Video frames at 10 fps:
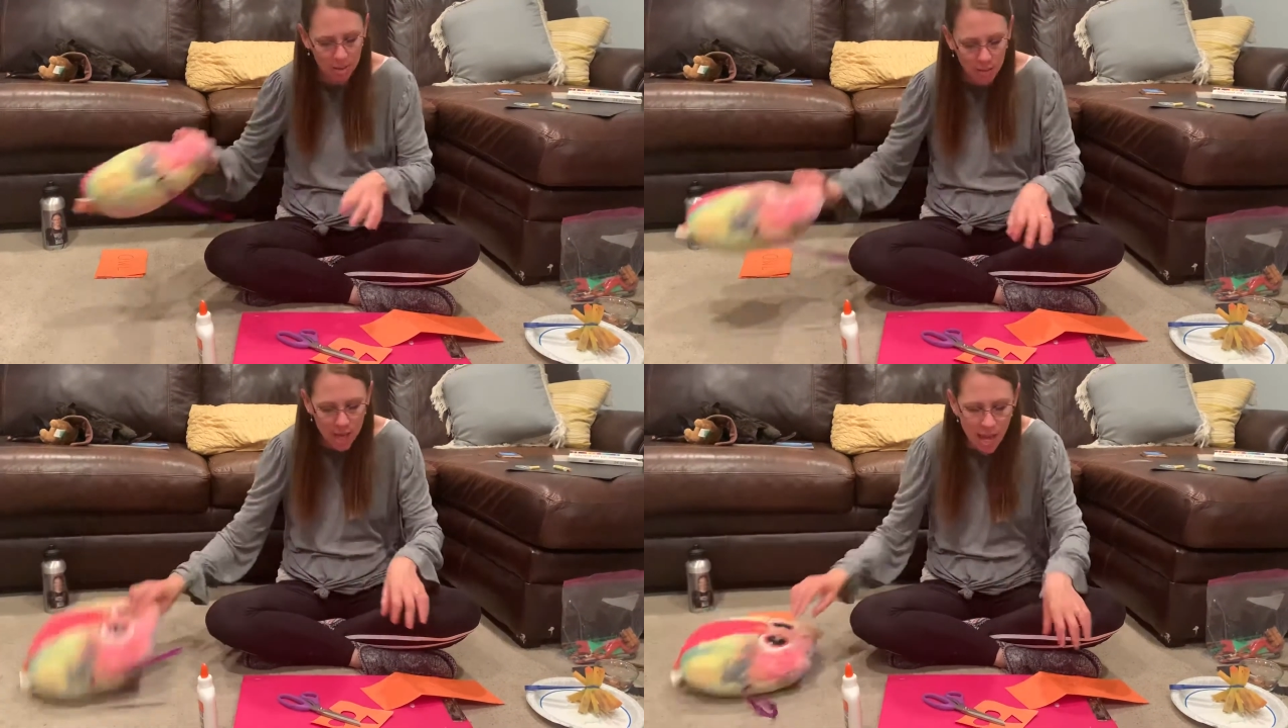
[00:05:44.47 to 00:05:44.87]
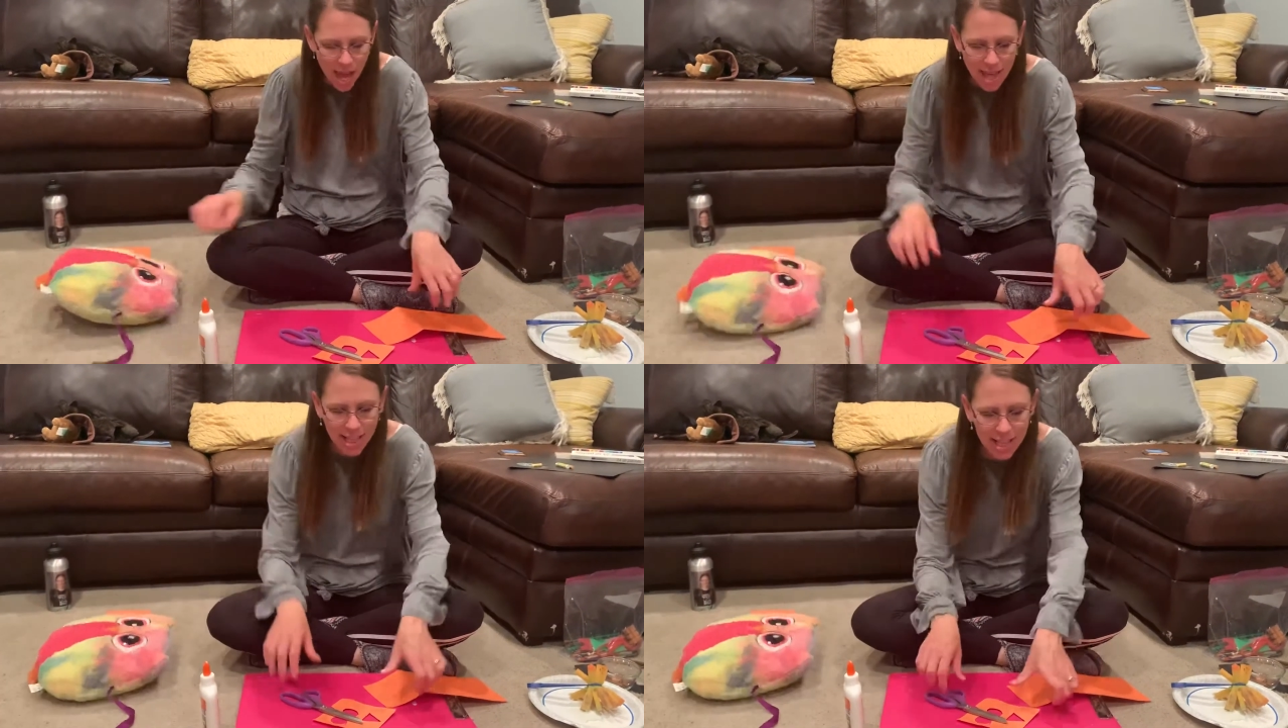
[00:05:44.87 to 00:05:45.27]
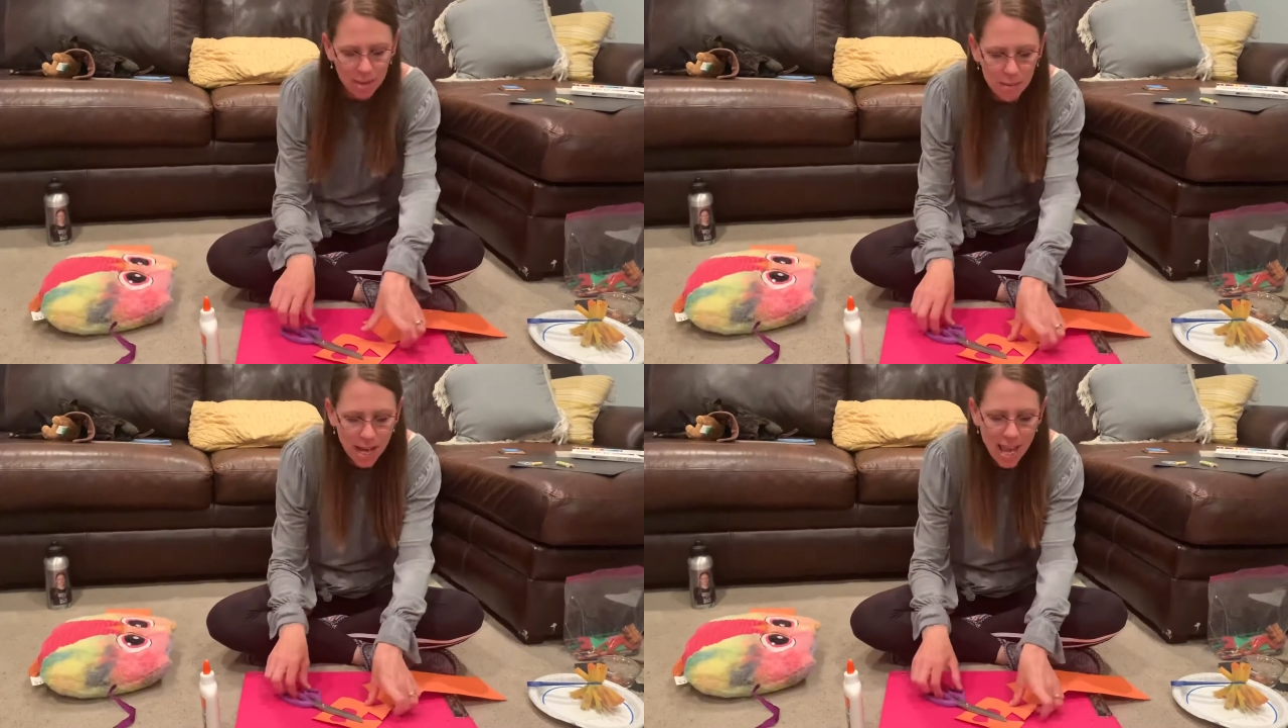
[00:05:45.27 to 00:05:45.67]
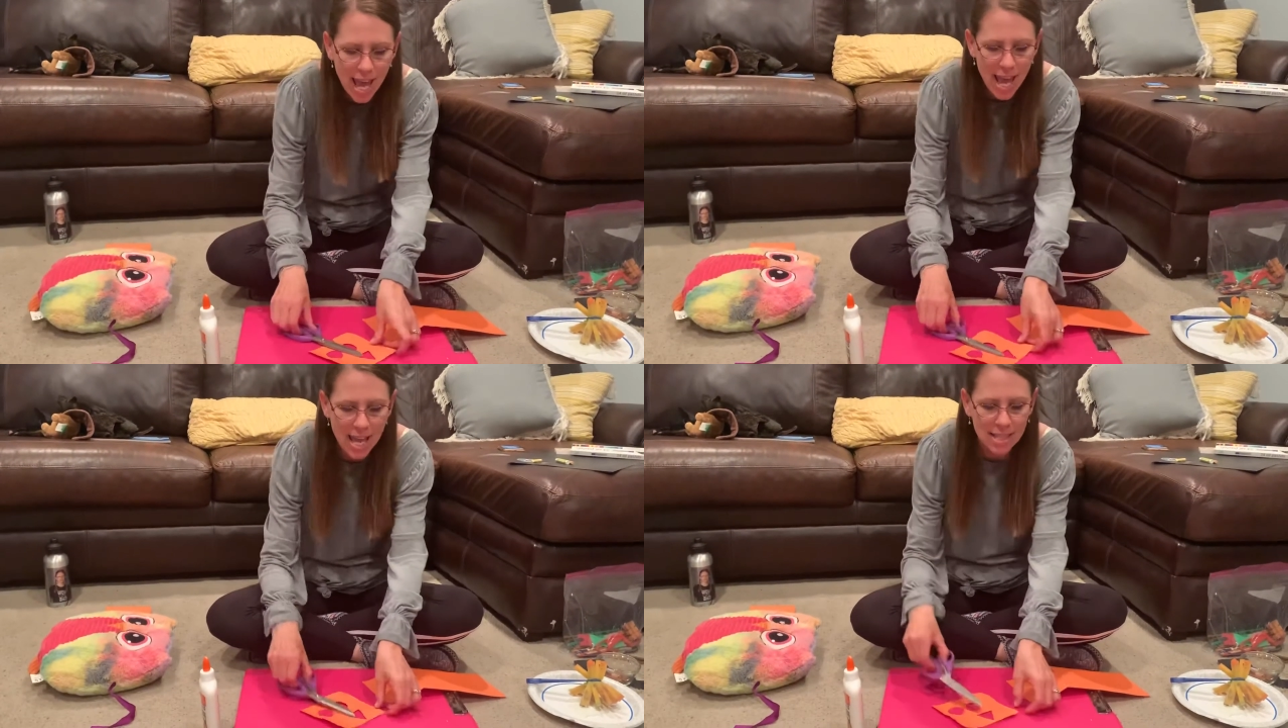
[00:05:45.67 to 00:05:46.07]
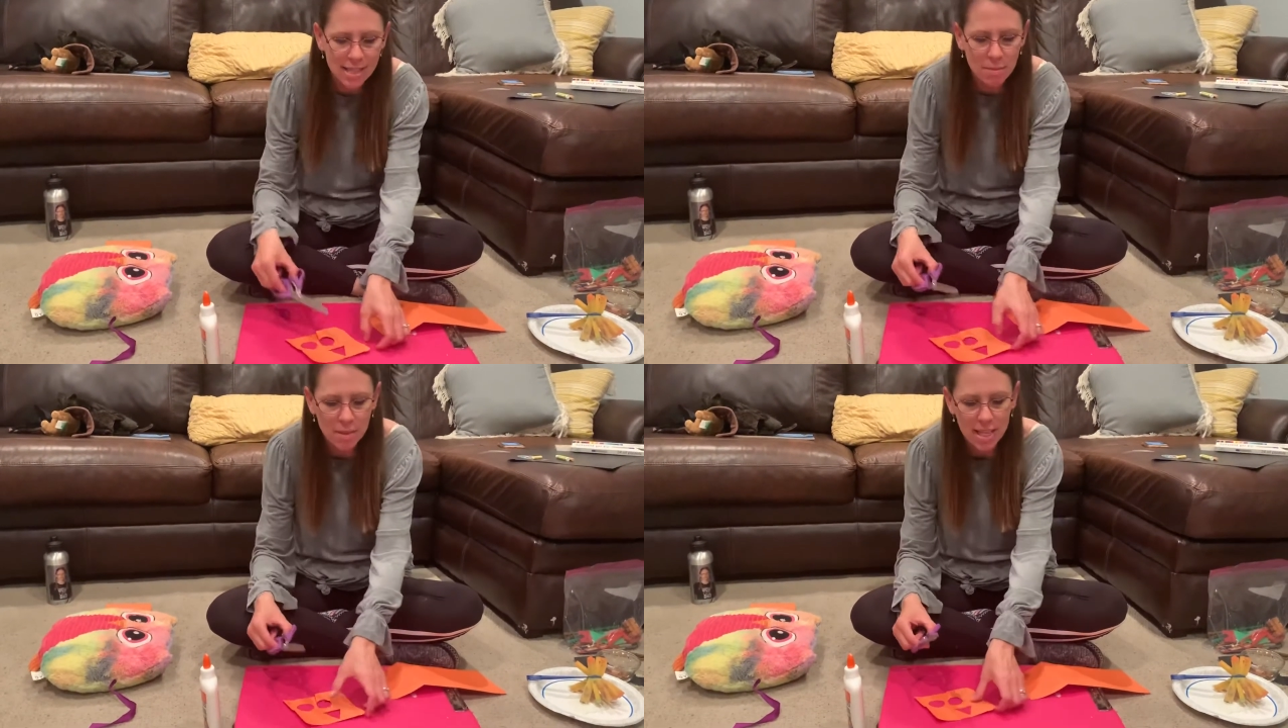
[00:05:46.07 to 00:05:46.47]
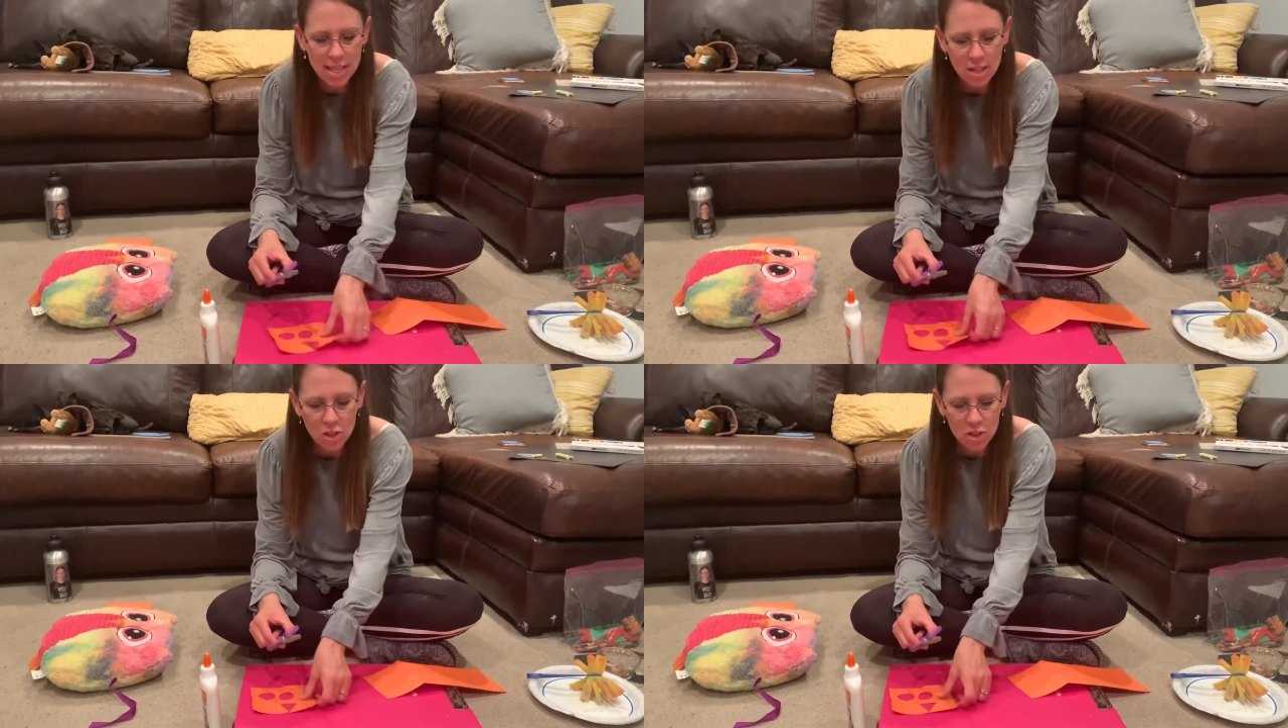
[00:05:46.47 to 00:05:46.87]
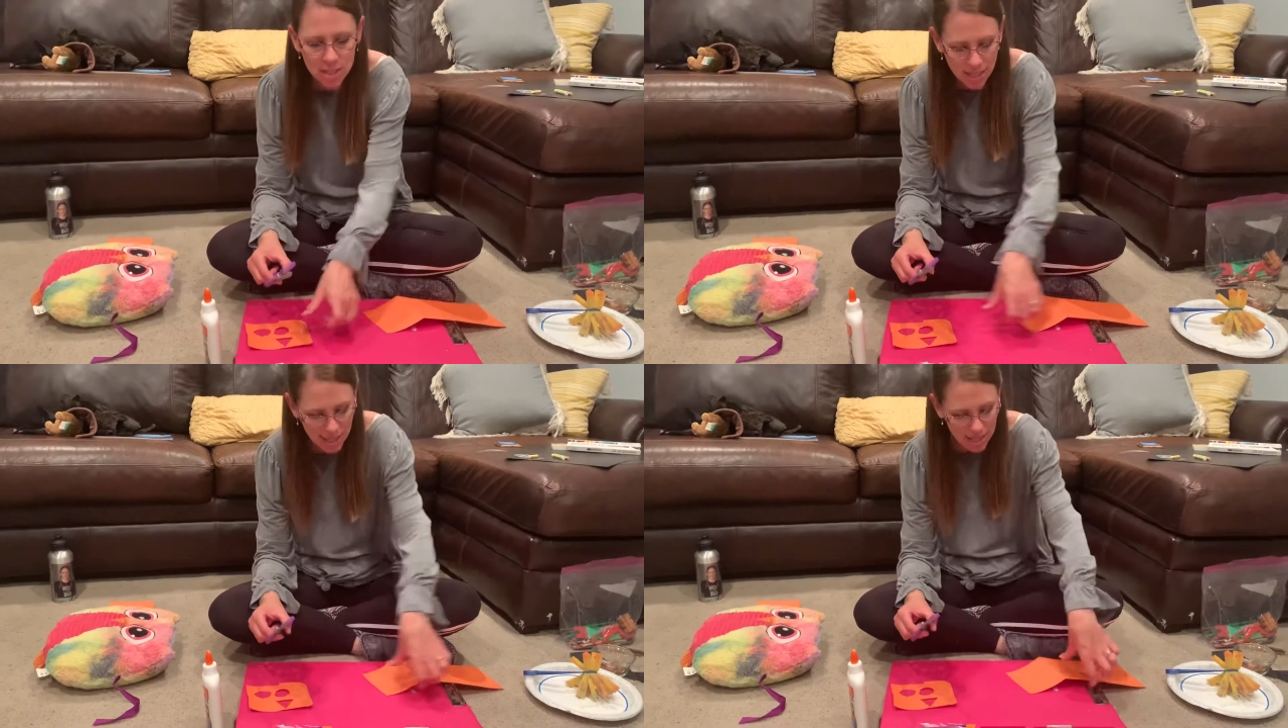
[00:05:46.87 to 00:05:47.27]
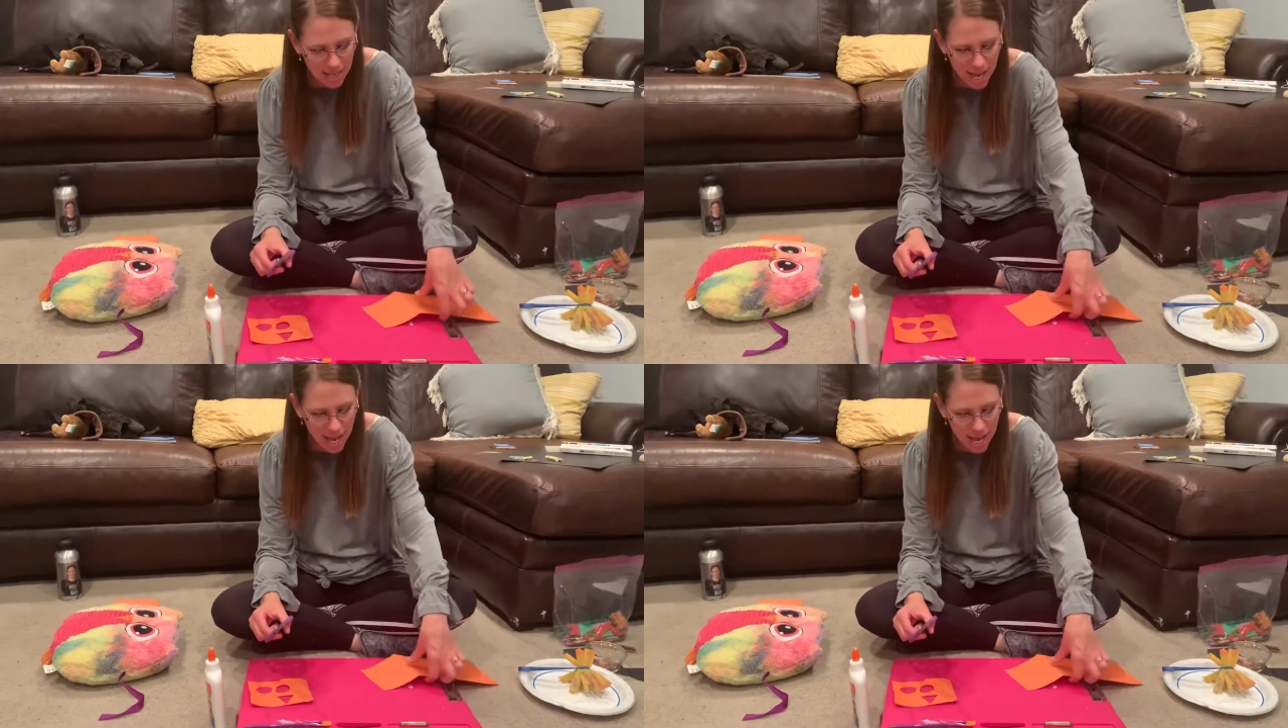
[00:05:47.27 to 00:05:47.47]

I think I'm going to add some ears to the